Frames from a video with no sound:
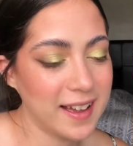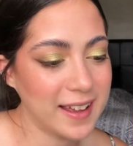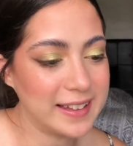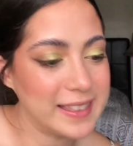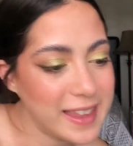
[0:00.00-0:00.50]

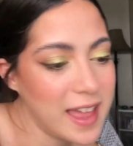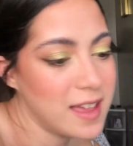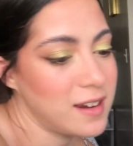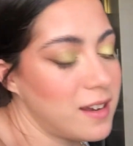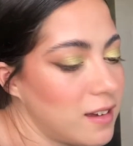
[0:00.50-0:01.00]
And
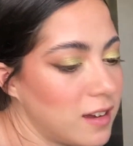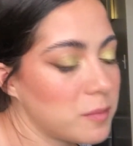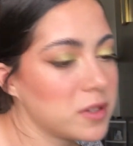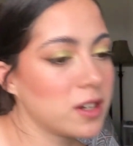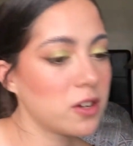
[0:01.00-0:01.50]
then I'm
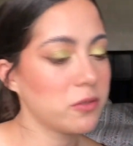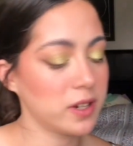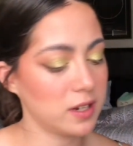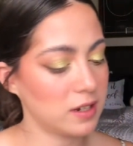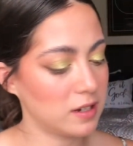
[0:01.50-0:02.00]
gonna go
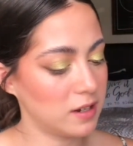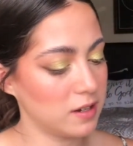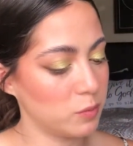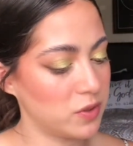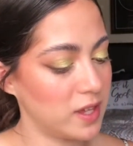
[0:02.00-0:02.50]
in
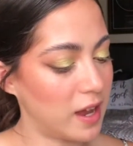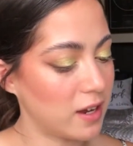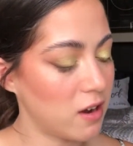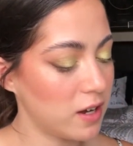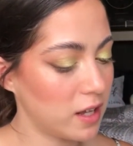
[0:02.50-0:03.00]
with the
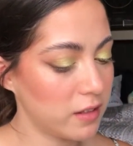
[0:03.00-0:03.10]
Iconic